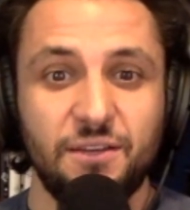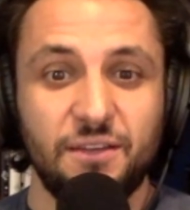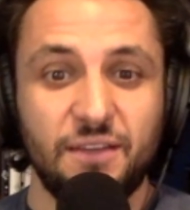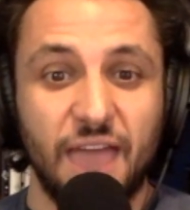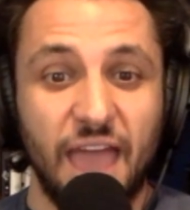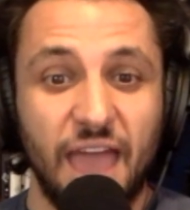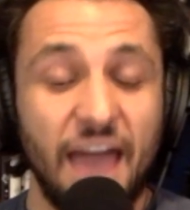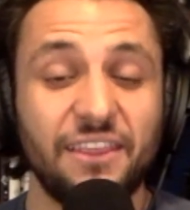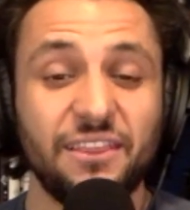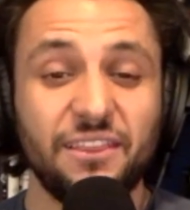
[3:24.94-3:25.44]

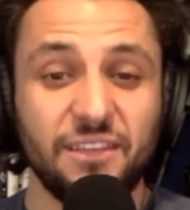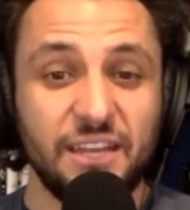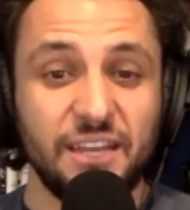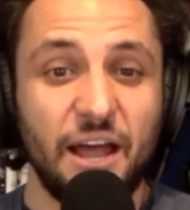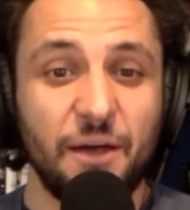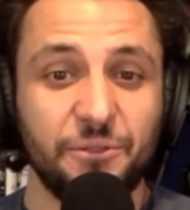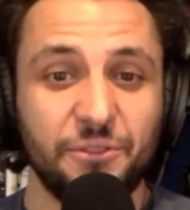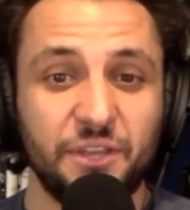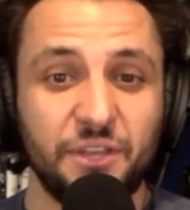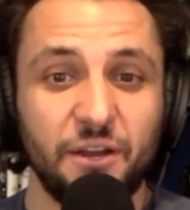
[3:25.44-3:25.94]
athlete
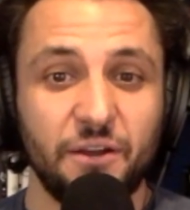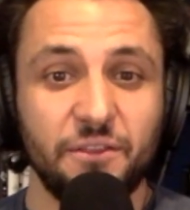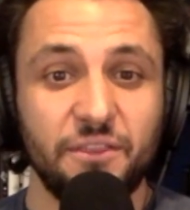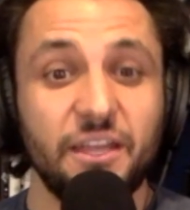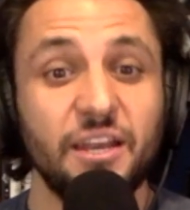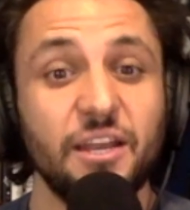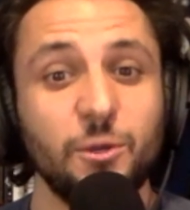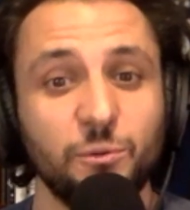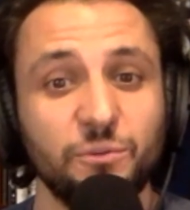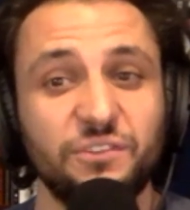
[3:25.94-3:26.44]
out there
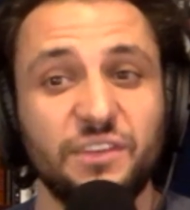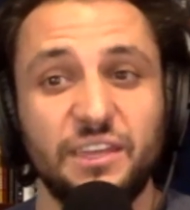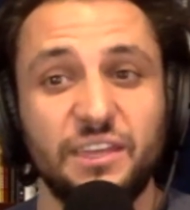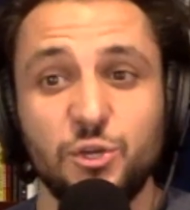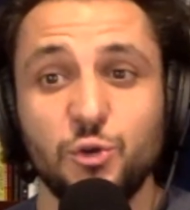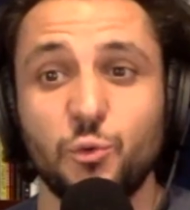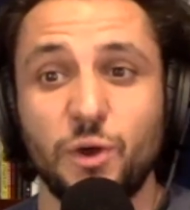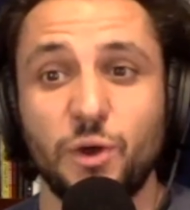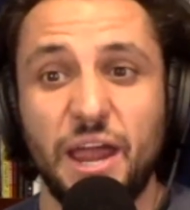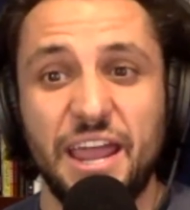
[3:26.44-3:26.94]
that
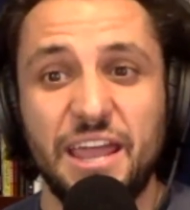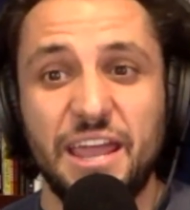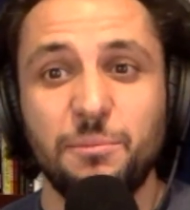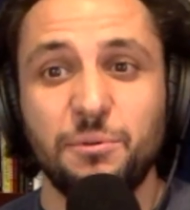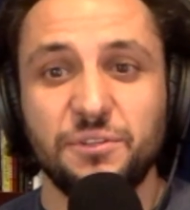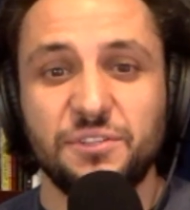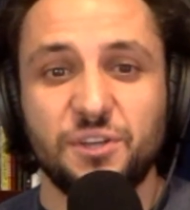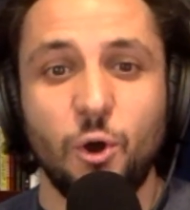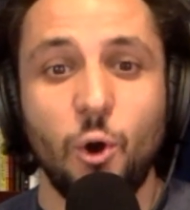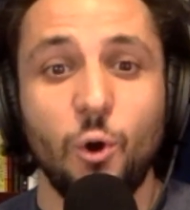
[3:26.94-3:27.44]
you were
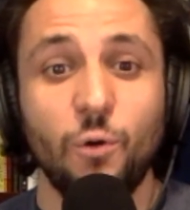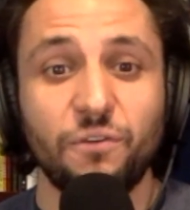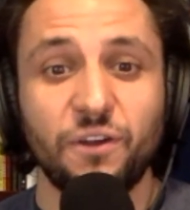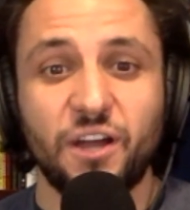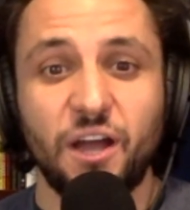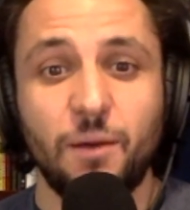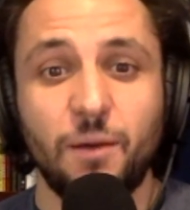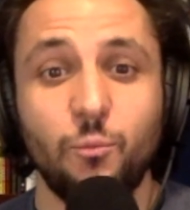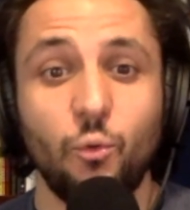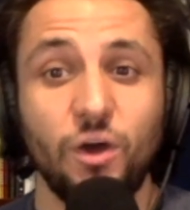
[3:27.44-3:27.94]
able to
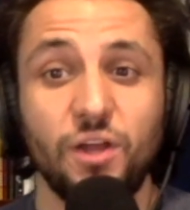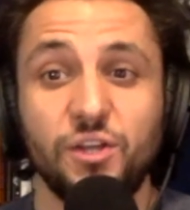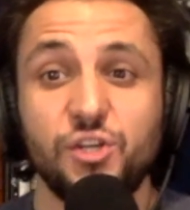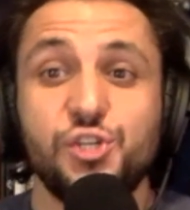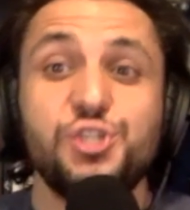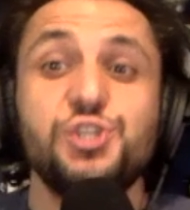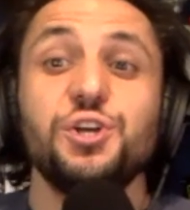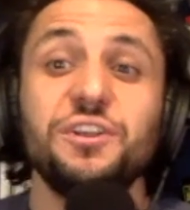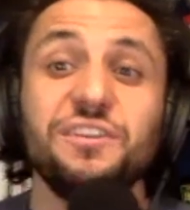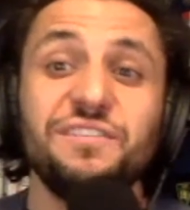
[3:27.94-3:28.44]
overcome what
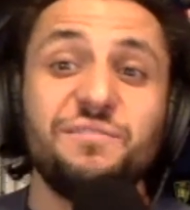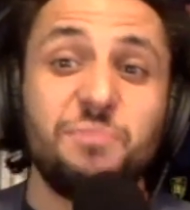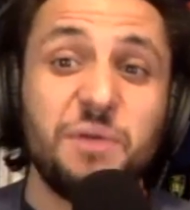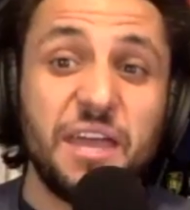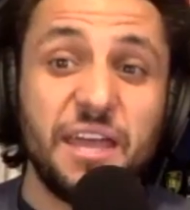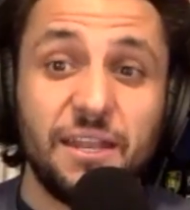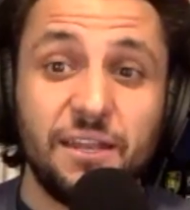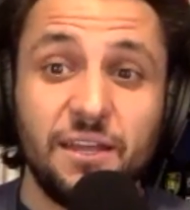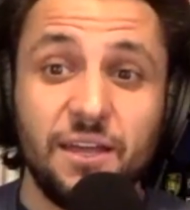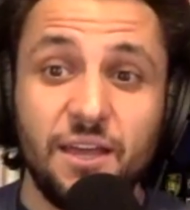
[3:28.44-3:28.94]
should have
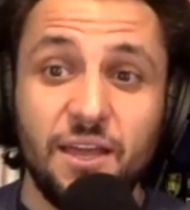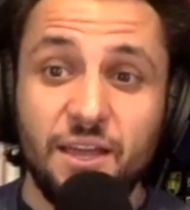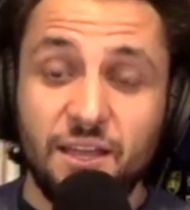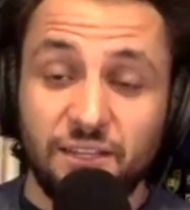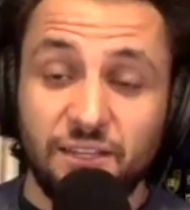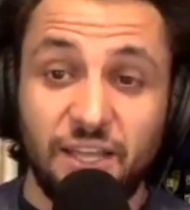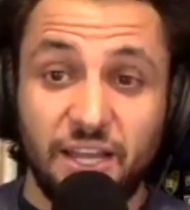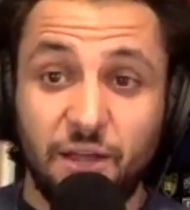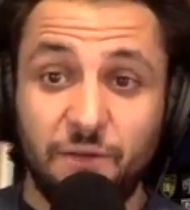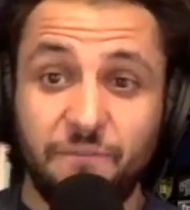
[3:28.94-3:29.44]
been
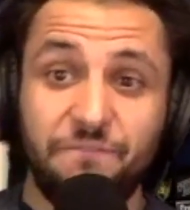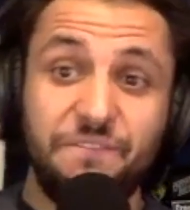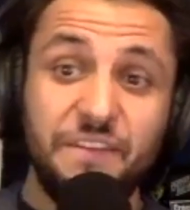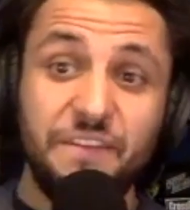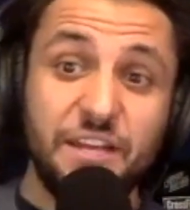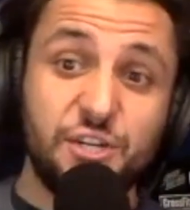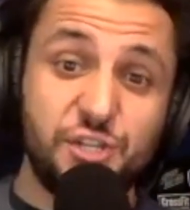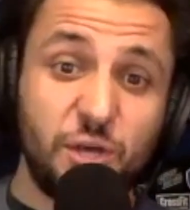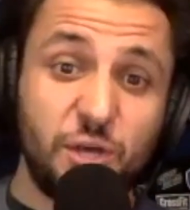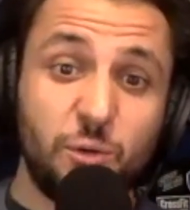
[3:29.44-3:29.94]
like a
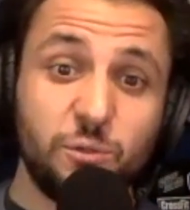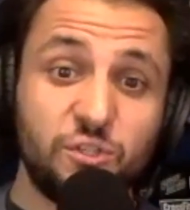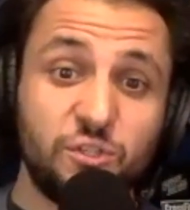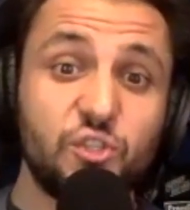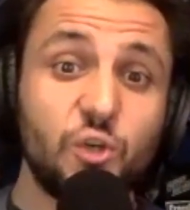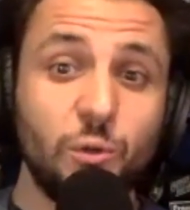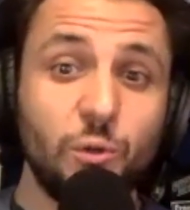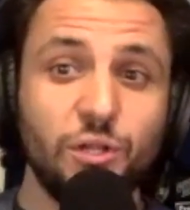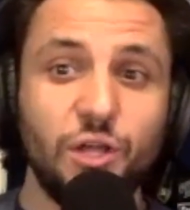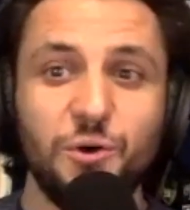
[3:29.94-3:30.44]
finish that was
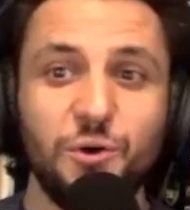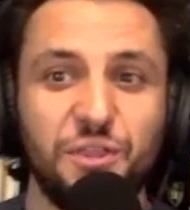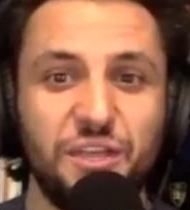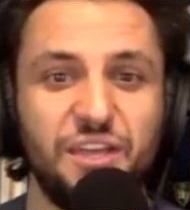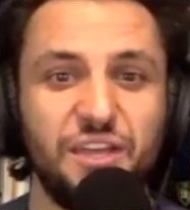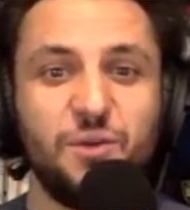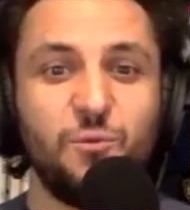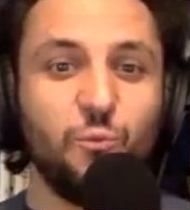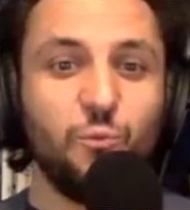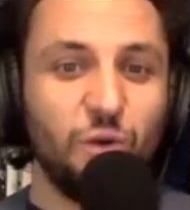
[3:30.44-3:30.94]
so low
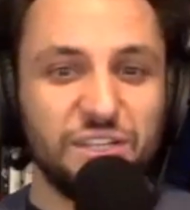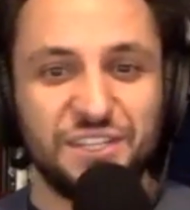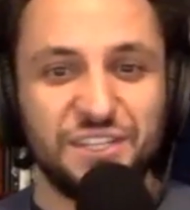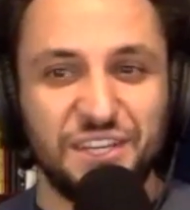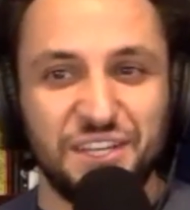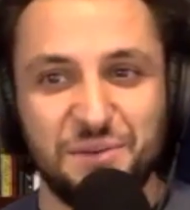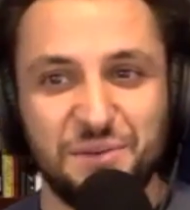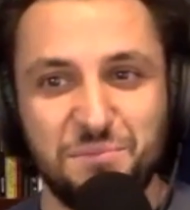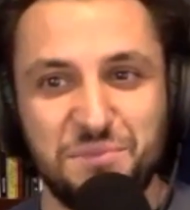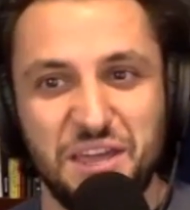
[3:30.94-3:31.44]
that it wasn't
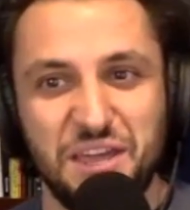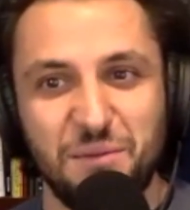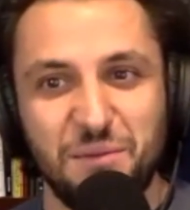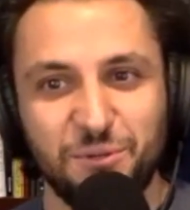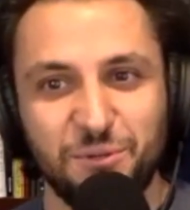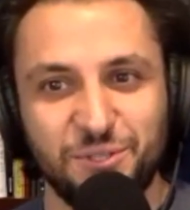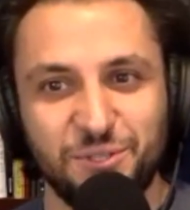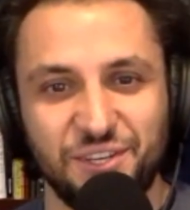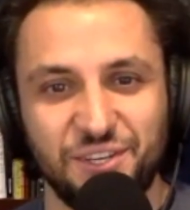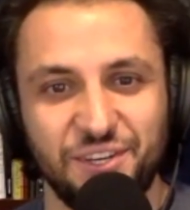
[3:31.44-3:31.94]
going to be
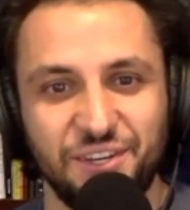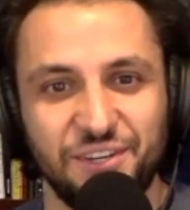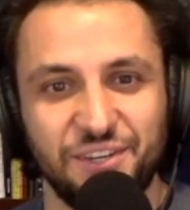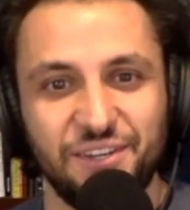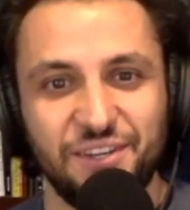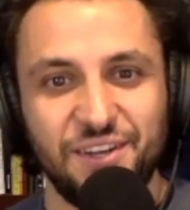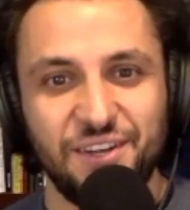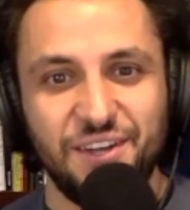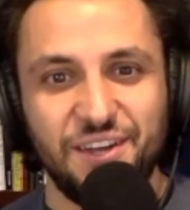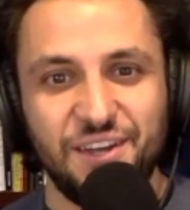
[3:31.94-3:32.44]
able to,
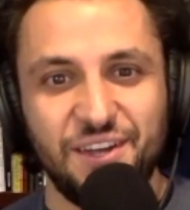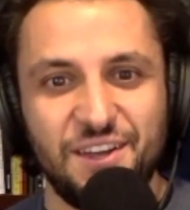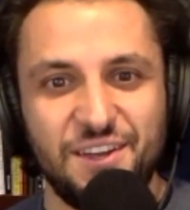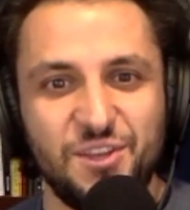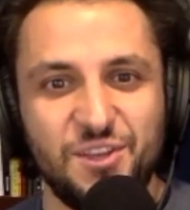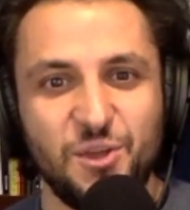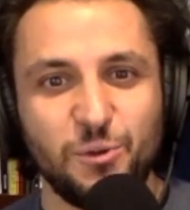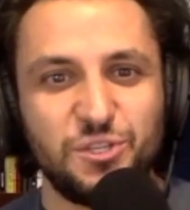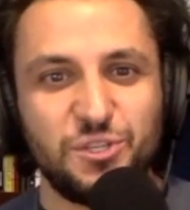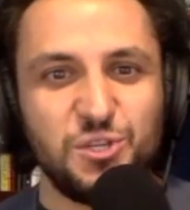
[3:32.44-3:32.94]

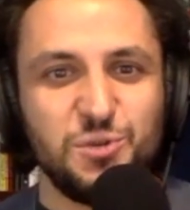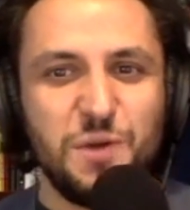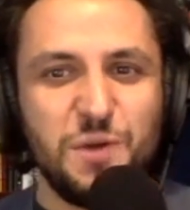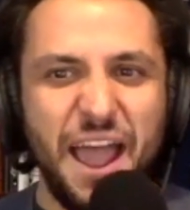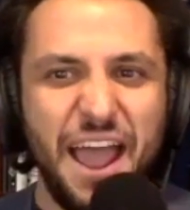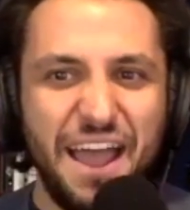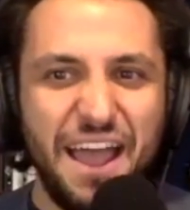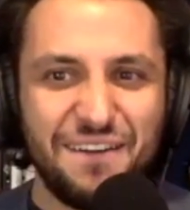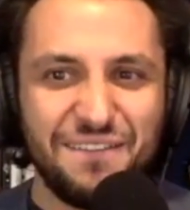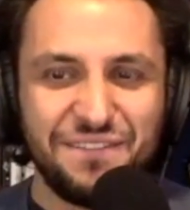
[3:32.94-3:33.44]
you know,
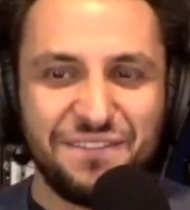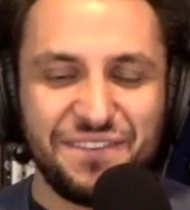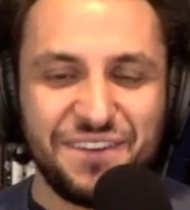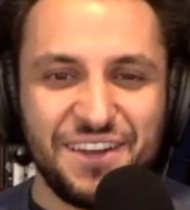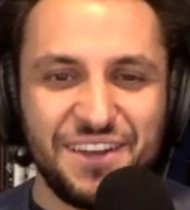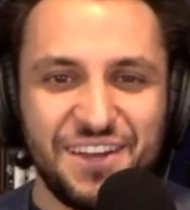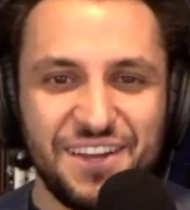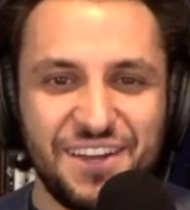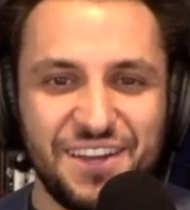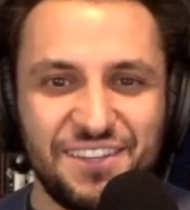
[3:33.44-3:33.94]

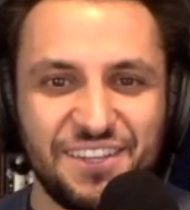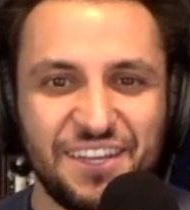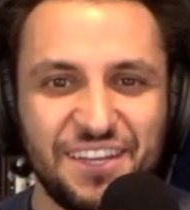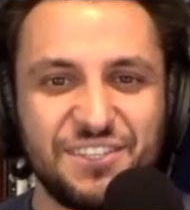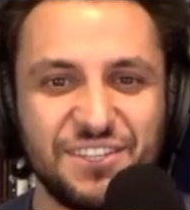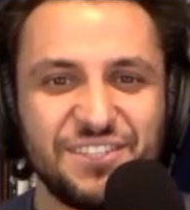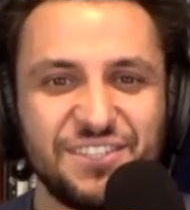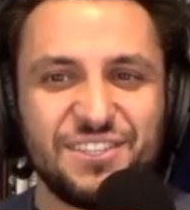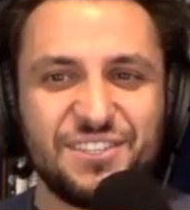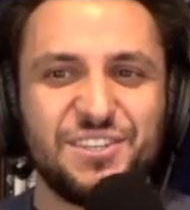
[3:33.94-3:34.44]

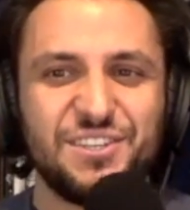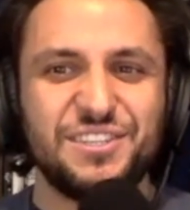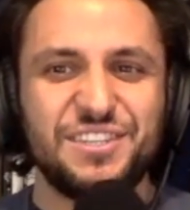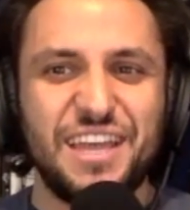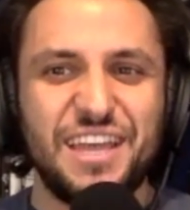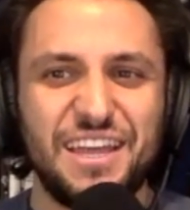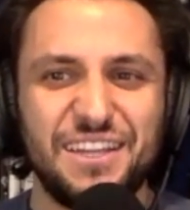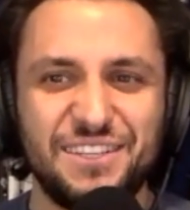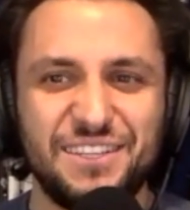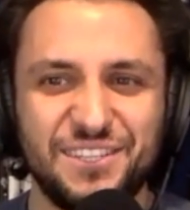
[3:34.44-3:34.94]
does
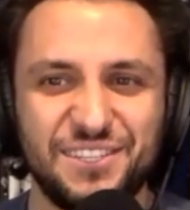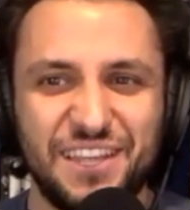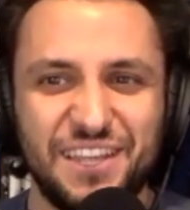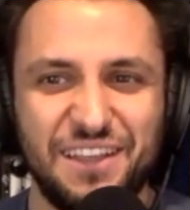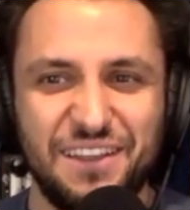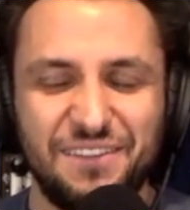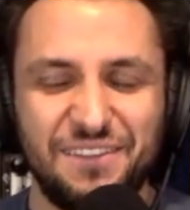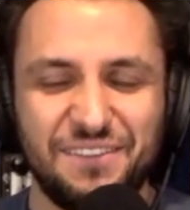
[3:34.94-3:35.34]
that